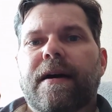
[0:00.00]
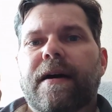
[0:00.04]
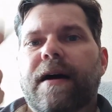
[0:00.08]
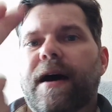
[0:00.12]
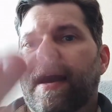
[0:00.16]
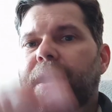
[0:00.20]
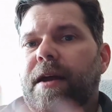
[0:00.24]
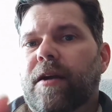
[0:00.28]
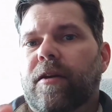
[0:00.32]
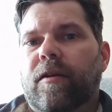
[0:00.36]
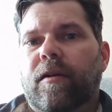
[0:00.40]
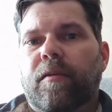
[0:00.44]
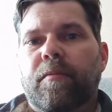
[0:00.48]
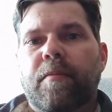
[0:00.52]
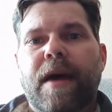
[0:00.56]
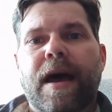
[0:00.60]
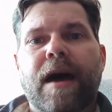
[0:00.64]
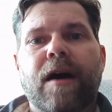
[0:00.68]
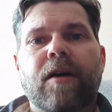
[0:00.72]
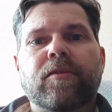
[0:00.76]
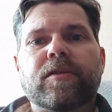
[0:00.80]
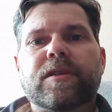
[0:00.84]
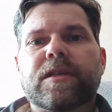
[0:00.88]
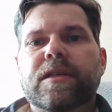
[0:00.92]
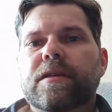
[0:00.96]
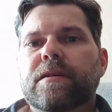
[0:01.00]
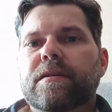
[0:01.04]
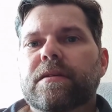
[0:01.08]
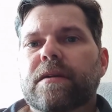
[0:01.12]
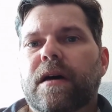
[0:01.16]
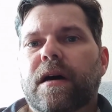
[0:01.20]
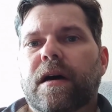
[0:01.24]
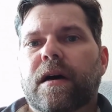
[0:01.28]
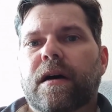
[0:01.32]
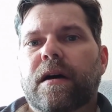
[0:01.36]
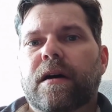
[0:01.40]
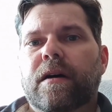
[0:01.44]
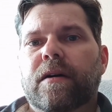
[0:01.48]
higher amount
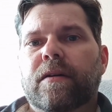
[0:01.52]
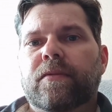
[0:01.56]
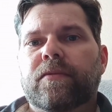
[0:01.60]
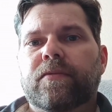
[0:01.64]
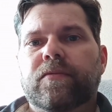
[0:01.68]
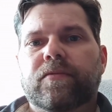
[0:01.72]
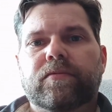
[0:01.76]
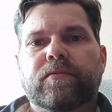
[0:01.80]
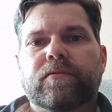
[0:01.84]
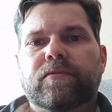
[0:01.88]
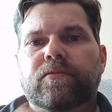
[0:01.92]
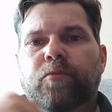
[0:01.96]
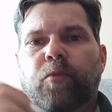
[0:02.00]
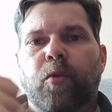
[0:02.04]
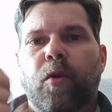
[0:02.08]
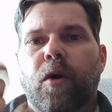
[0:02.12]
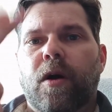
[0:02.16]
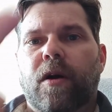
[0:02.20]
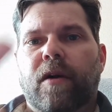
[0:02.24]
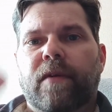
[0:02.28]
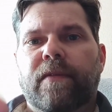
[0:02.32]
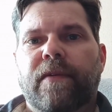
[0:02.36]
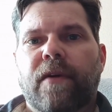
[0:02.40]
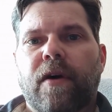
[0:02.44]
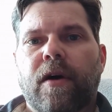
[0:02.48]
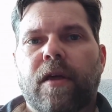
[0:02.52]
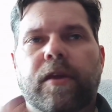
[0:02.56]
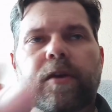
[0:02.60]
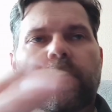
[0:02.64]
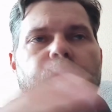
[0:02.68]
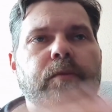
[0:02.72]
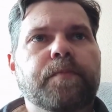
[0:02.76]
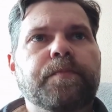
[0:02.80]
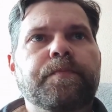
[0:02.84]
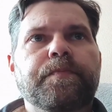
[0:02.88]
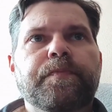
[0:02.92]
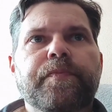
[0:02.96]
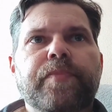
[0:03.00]
of water
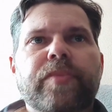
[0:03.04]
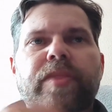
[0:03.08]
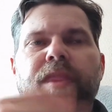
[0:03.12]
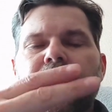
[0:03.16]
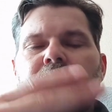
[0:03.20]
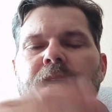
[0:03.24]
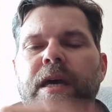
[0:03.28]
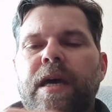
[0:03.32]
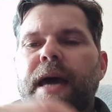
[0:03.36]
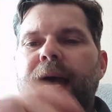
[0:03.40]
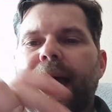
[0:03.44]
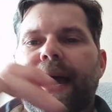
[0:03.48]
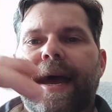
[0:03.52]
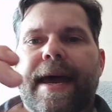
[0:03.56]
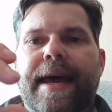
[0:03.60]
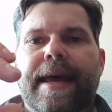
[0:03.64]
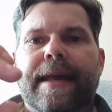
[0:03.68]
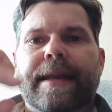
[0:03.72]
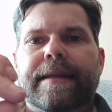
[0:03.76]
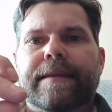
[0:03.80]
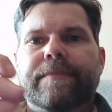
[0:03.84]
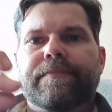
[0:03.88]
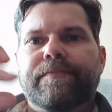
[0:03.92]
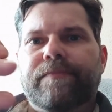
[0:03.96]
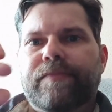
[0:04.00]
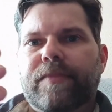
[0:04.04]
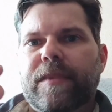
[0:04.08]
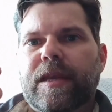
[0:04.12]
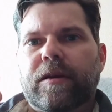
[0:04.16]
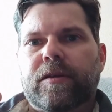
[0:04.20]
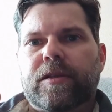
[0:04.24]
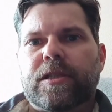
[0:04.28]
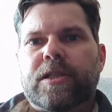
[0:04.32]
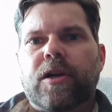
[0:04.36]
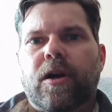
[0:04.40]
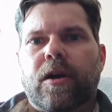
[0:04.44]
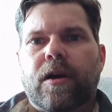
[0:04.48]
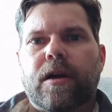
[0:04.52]
volume, and it
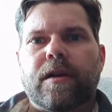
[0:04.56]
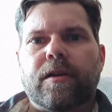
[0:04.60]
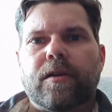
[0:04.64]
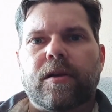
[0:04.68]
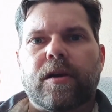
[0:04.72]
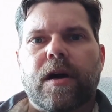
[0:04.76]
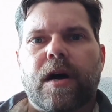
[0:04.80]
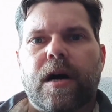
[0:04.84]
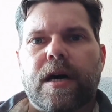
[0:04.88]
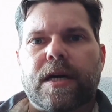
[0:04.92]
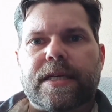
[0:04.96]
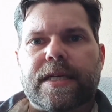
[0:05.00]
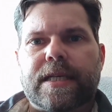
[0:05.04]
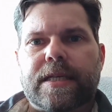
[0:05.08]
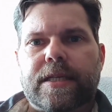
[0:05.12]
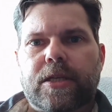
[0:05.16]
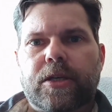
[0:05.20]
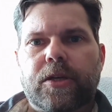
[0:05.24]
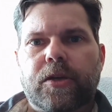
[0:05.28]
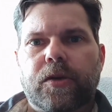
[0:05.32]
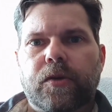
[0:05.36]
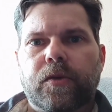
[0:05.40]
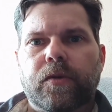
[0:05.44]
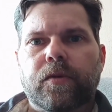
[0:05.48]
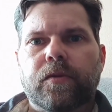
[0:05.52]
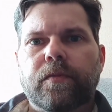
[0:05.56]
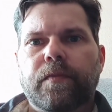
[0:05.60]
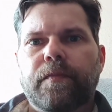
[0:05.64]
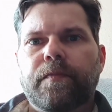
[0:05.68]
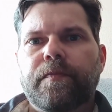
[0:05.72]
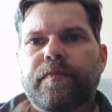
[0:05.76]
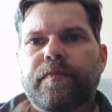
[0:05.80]
started to cause it to